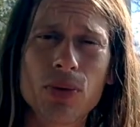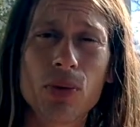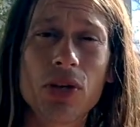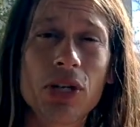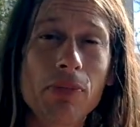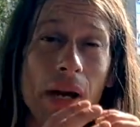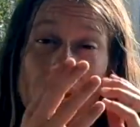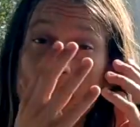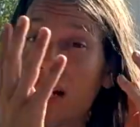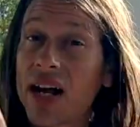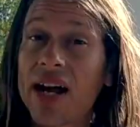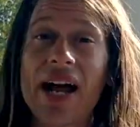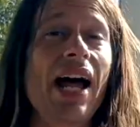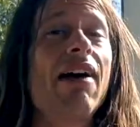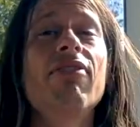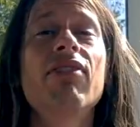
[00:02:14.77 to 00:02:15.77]
or you might
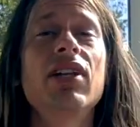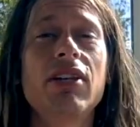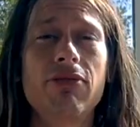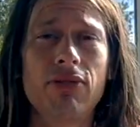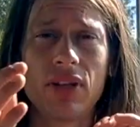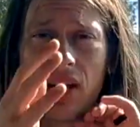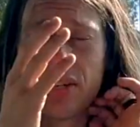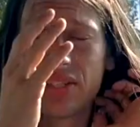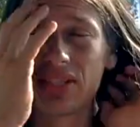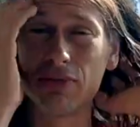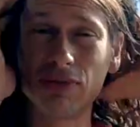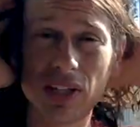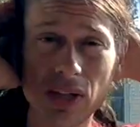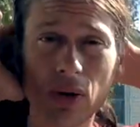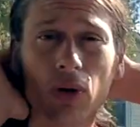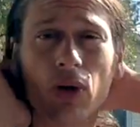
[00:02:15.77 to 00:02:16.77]
not have any
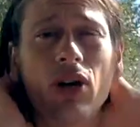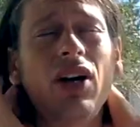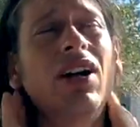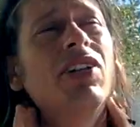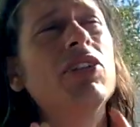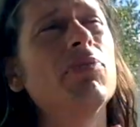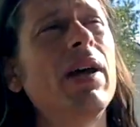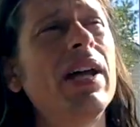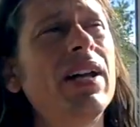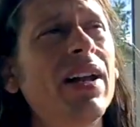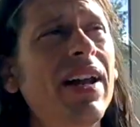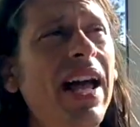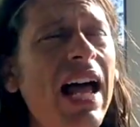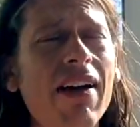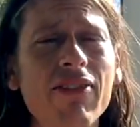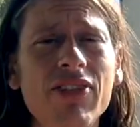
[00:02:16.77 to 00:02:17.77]
philosophy, or you might
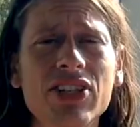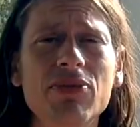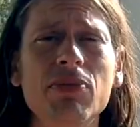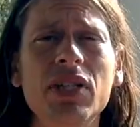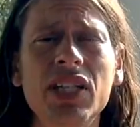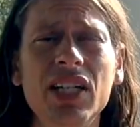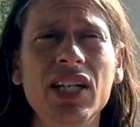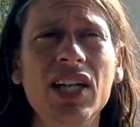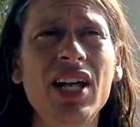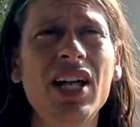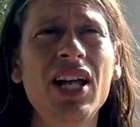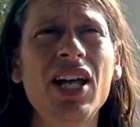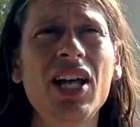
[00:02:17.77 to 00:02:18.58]
not have as many